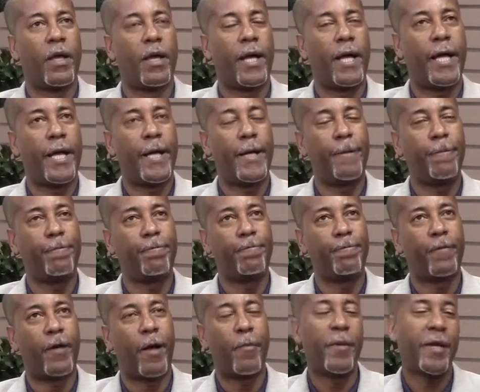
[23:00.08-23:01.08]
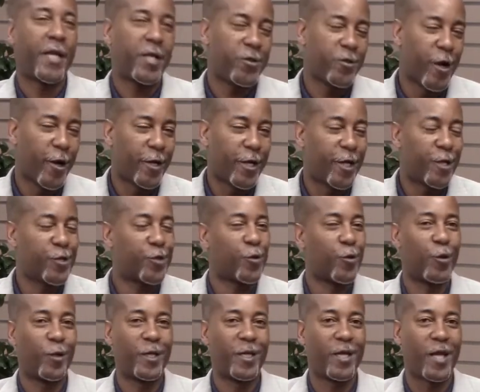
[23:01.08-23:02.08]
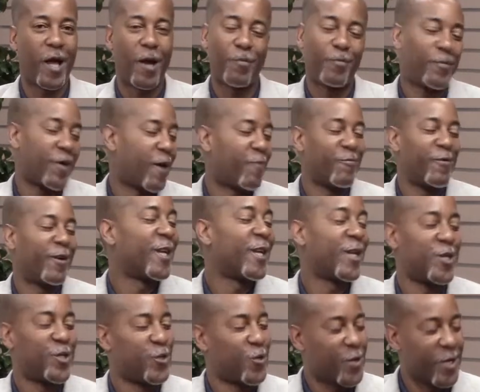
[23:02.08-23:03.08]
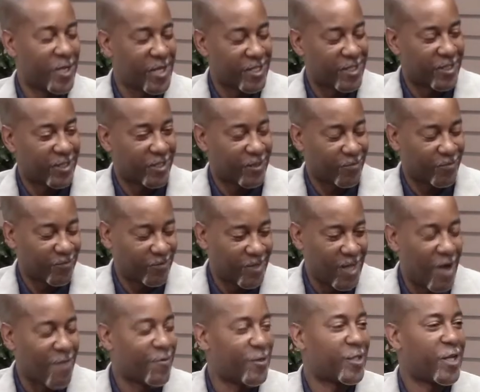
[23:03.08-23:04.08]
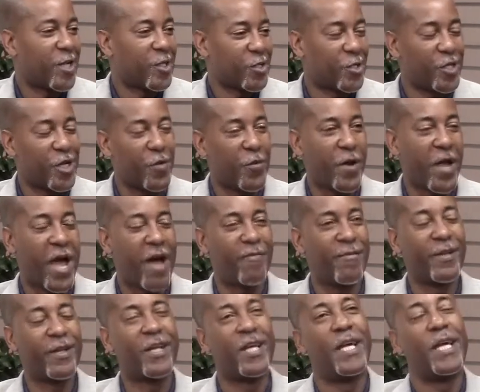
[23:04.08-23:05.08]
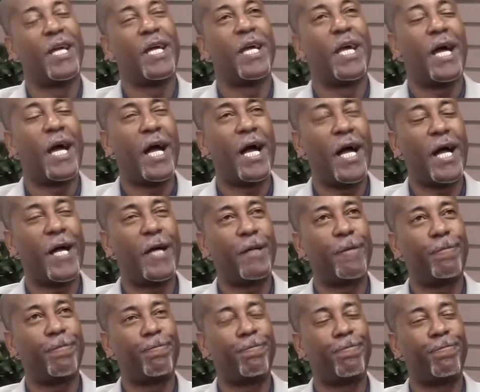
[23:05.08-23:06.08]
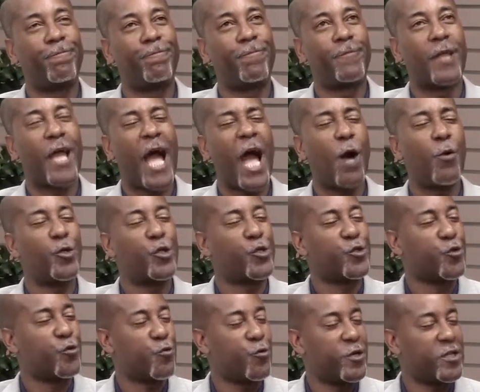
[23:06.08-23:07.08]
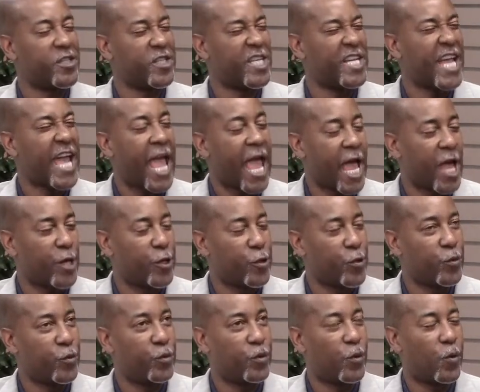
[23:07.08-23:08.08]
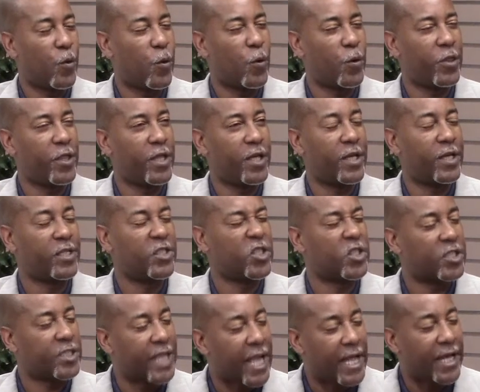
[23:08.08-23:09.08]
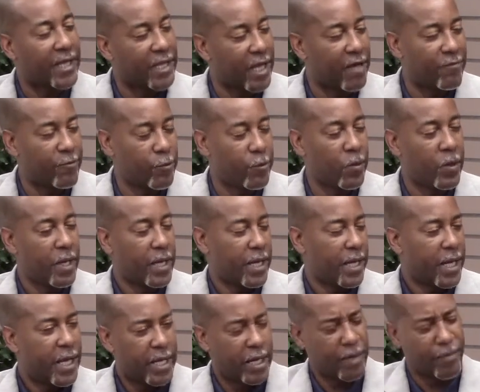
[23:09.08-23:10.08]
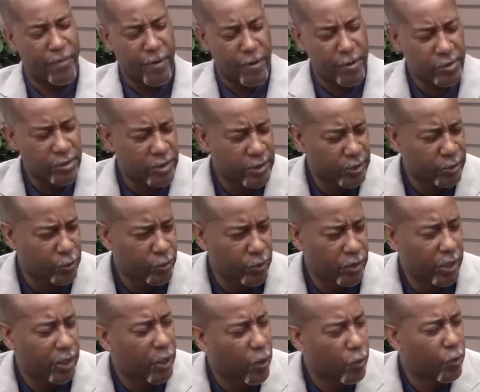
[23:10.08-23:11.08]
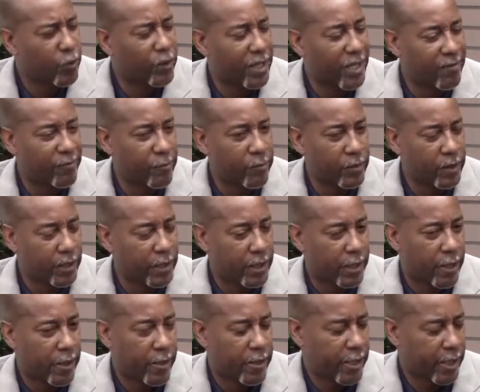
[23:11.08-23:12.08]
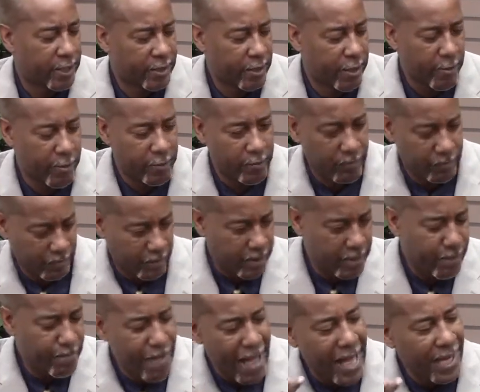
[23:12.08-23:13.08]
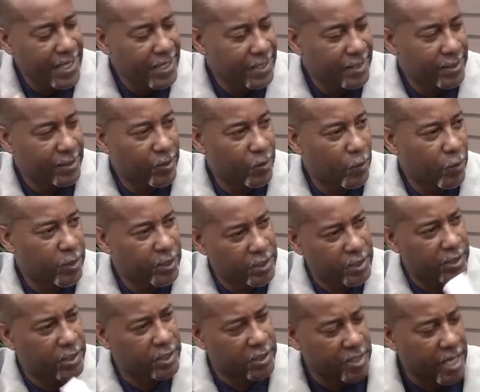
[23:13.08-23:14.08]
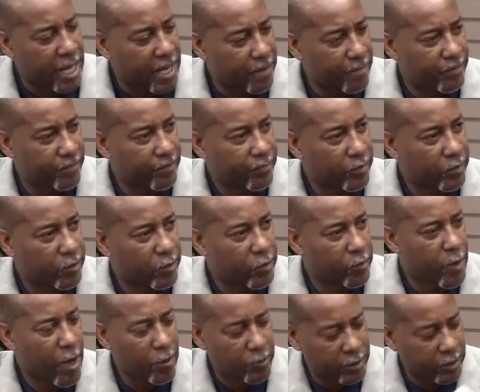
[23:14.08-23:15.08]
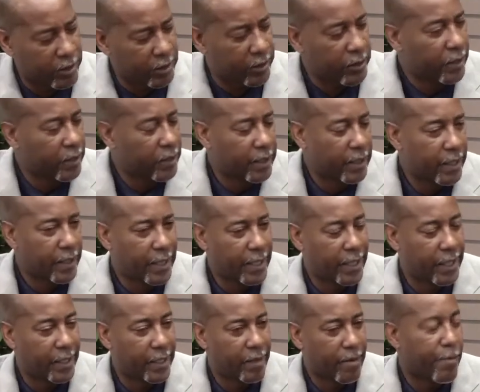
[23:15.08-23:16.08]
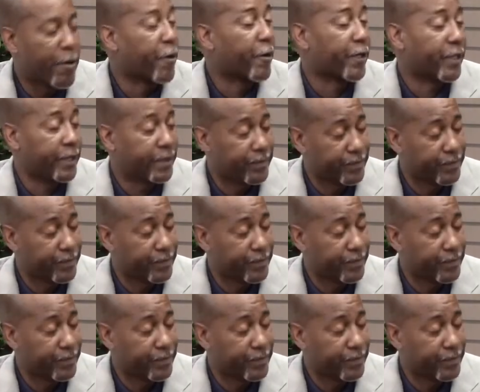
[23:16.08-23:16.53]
I'm gonna get you out of here shortly. I'm enjoying this conversation that we're having. How is truancy handled on the state level in comparison to the local level? Is there a balance, or is it the same throughout the America?